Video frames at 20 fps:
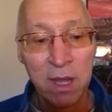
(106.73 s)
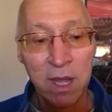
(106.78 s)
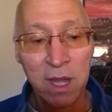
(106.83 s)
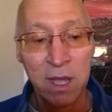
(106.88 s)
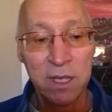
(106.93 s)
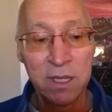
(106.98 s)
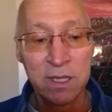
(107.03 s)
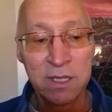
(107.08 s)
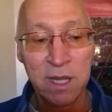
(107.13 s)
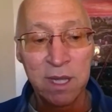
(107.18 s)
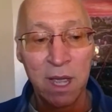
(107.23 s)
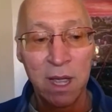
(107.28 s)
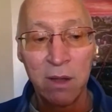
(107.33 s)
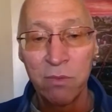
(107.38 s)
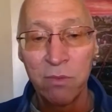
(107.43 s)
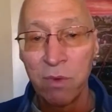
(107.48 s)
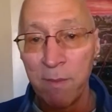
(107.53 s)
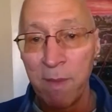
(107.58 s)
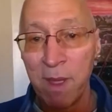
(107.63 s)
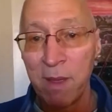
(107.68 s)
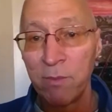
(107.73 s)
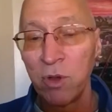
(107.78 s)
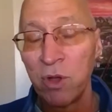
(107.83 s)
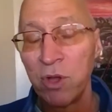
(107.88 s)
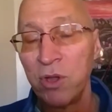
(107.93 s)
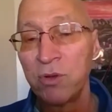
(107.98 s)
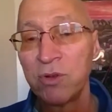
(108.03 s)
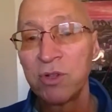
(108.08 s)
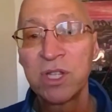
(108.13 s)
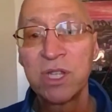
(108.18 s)
Because remember,
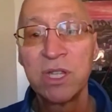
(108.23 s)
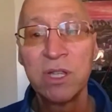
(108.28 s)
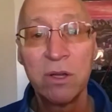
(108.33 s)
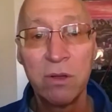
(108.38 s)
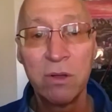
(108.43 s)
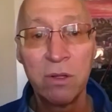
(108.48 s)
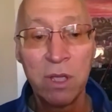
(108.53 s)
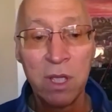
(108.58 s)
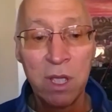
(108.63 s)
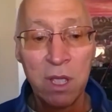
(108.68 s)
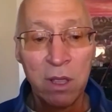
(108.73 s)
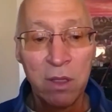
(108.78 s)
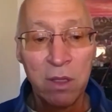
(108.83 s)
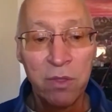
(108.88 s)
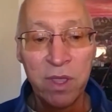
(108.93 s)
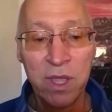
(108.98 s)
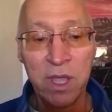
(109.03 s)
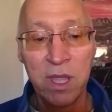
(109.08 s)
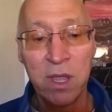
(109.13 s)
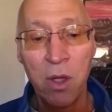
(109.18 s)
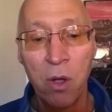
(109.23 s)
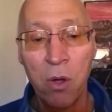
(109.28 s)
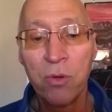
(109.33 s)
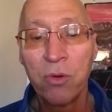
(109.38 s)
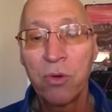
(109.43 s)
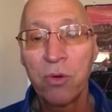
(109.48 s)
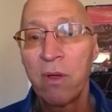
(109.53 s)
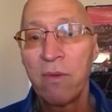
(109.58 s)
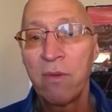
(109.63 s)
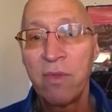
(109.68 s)
you're still the
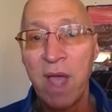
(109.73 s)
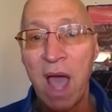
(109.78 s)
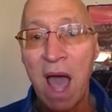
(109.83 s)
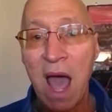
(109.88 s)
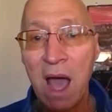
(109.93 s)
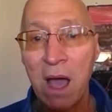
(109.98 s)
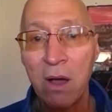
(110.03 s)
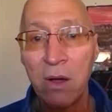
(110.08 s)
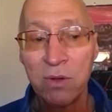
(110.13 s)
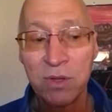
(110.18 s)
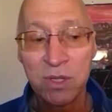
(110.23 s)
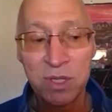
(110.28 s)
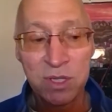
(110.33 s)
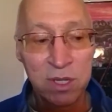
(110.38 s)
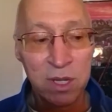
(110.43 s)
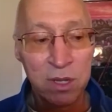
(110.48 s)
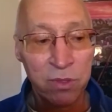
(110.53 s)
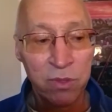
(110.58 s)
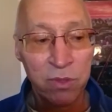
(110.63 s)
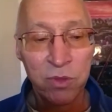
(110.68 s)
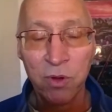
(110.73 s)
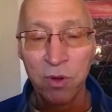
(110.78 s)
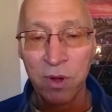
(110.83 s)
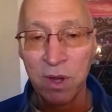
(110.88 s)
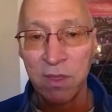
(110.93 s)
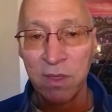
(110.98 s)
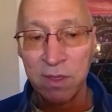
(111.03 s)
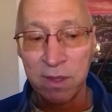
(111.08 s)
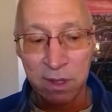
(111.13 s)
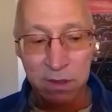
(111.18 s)
owner of the house
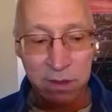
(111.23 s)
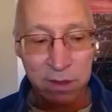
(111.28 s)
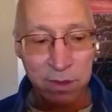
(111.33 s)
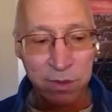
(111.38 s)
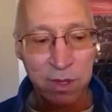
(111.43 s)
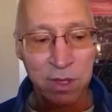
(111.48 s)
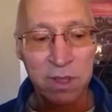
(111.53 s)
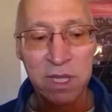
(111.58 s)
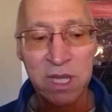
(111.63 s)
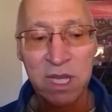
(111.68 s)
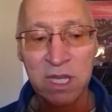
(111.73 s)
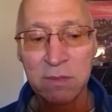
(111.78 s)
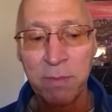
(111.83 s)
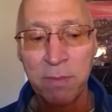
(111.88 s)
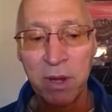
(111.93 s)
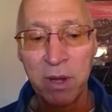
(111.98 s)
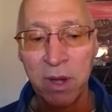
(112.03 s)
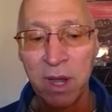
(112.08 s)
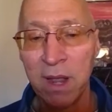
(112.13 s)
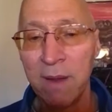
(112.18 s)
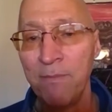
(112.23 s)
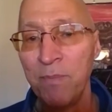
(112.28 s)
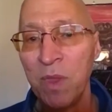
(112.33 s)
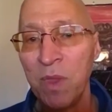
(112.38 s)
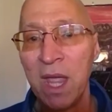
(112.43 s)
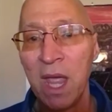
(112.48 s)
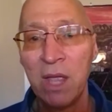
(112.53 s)
during the lease period,